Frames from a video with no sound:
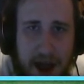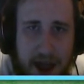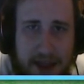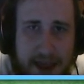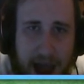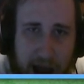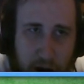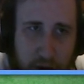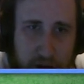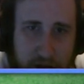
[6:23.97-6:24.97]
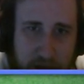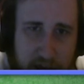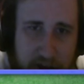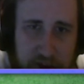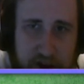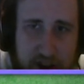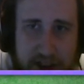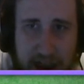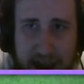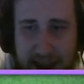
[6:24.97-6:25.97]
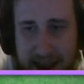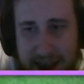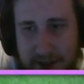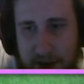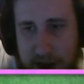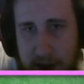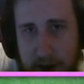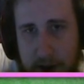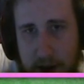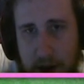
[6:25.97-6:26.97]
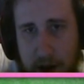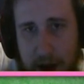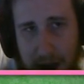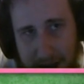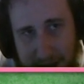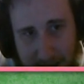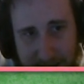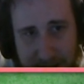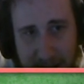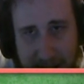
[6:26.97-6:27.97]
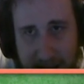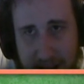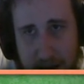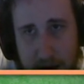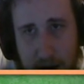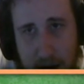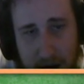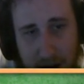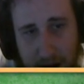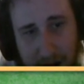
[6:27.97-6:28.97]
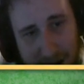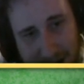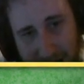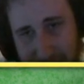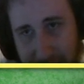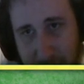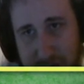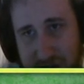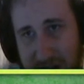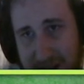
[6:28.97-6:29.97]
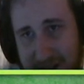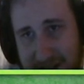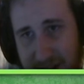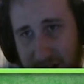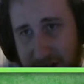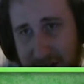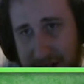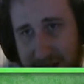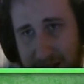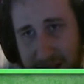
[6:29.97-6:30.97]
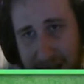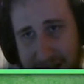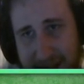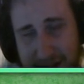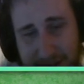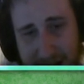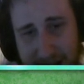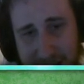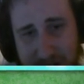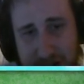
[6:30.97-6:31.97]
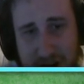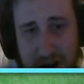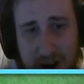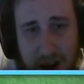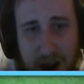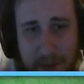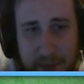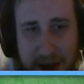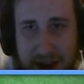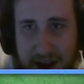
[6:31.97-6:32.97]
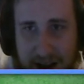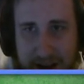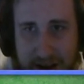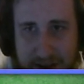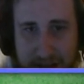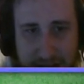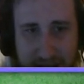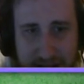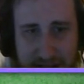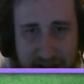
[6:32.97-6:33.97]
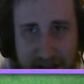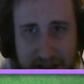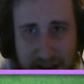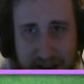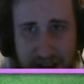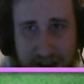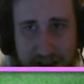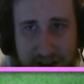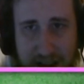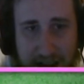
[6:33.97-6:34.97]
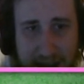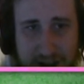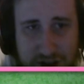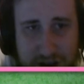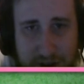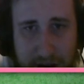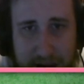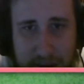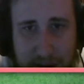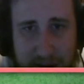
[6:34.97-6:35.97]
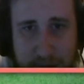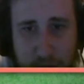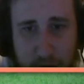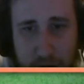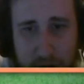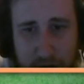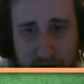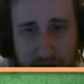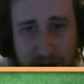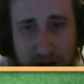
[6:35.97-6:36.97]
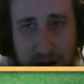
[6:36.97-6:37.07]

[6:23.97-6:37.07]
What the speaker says: And now this can take it easily. And he does take it. Again, though, Jake is still has the advantage because of this. Like, this is actually probably the best move.